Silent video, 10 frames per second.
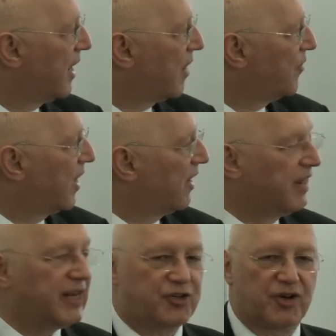And we are
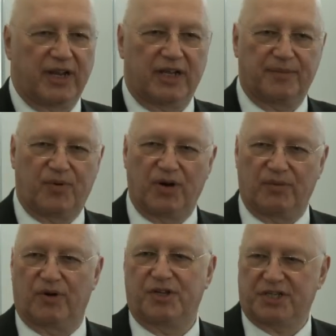literally at the point
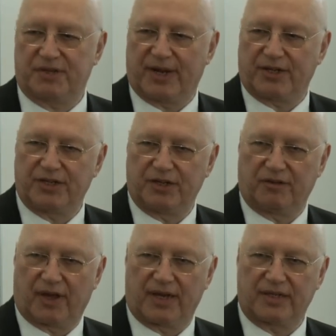where we're just about to do
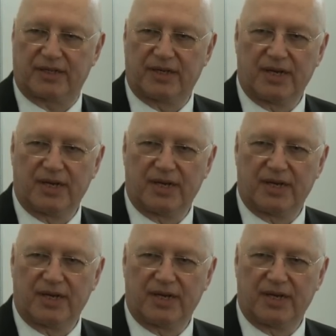that.